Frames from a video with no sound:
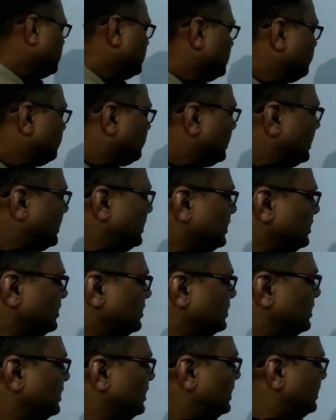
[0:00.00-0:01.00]

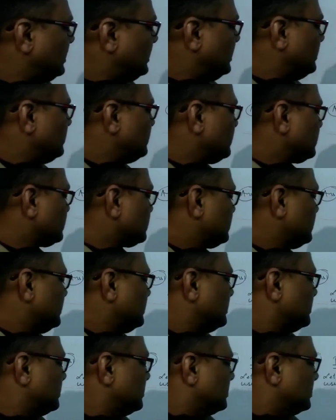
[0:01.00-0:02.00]
180, 80,
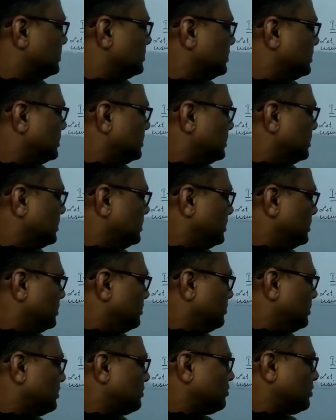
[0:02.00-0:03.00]
60,
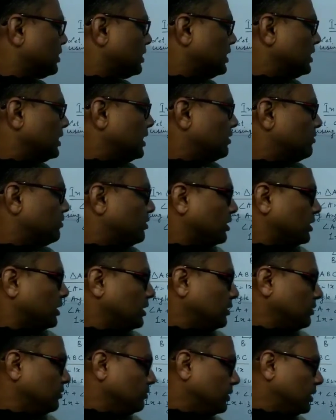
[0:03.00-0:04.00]
140 and 40,
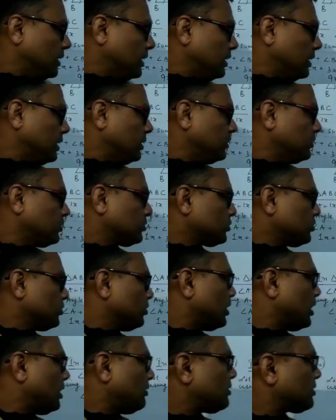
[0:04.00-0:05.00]
180. So
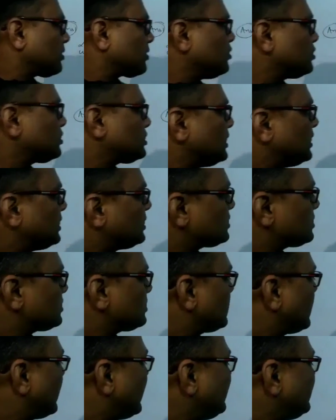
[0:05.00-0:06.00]
our question is
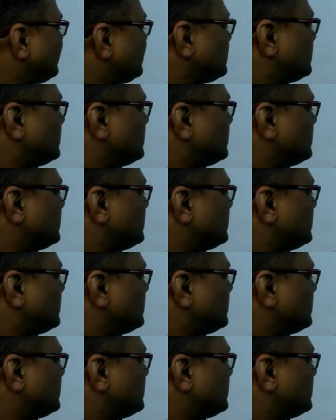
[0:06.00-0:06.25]
right.